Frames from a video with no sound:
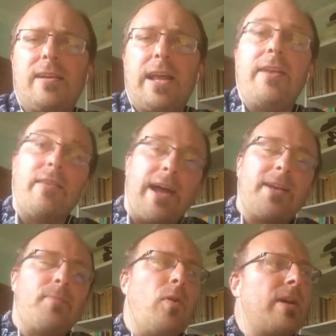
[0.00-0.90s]
in
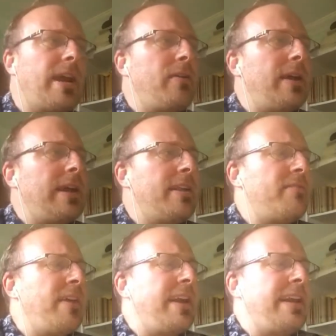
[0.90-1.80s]
that book anyway
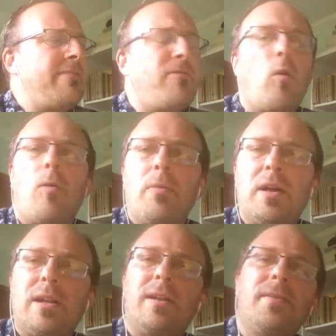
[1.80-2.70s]
is very
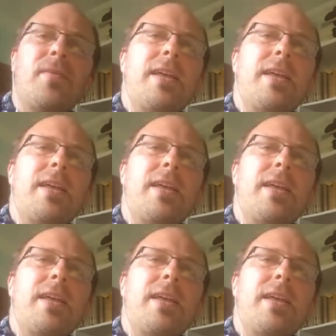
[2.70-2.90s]
formal,